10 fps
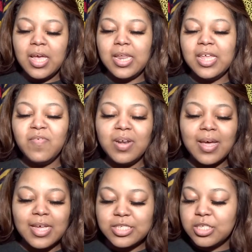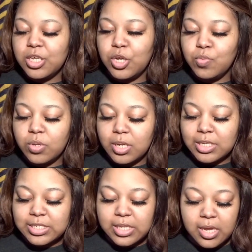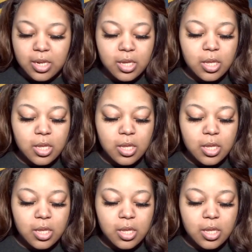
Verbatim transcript: It'll give a nice, cute little aesthetic.